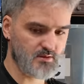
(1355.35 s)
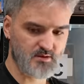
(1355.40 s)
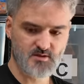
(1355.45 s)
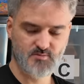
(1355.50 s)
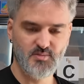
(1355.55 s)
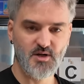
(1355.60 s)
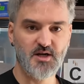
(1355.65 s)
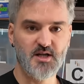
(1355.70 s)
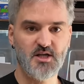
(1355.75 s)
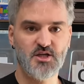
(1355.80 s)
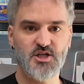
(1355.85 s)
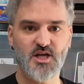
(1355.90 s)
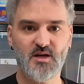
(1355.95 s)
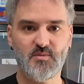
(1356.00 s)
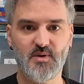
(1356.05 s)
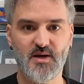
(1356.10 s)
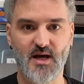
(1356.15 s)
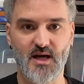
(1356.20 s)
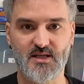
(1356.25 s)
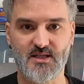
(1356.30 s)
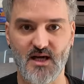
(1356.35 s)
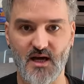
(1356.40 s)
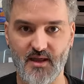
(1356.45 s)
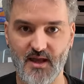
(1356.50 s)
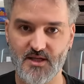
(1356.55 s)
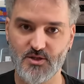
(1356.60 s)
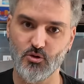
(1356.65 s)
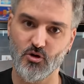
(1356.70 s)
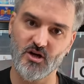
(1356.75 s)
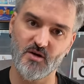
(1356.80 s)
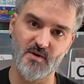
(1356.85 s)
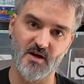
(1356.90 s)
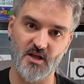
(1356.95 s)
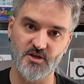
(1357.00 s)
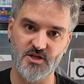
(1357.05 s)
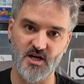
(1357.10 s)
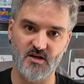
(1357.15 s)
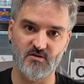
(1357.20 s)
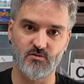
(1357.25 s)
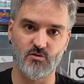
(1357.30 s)
It's bloody GPSR. They're talking about
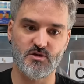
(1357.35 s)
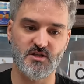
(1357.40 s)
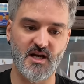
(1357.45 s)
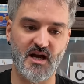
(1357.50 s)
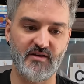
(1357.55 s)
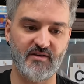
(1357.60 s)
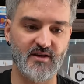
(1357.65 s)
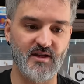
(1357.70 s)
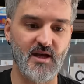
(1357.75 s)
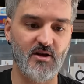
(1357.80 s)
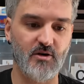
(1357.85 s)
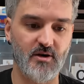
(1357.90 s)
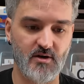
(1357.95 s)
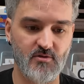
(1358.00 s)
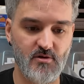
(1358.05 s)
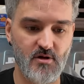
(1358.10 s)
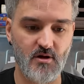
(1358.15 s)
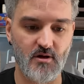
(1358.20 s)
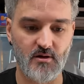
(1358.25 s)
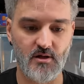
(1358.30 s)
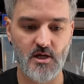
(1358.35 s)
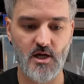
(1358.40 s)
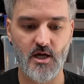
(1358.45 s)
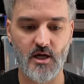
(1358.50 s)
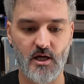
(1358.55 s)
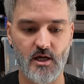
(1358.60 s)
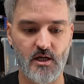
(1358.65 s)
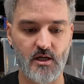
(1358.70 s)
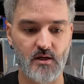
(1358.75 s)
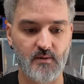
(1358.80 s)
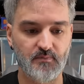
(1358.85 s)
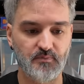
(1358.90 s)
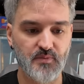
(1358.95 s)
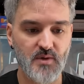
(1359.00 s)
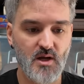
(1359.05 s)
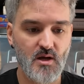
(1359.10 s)
the general safety. They got it wrong. Hey.